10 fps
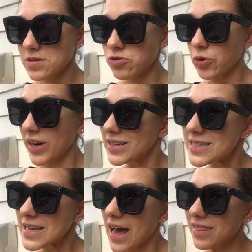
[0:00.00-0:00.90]
join us
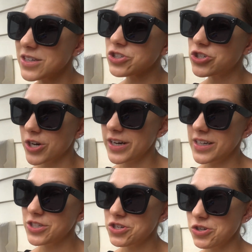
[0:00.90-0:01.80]
on this
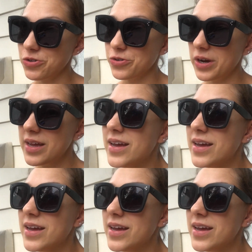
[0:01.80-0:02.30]
journey to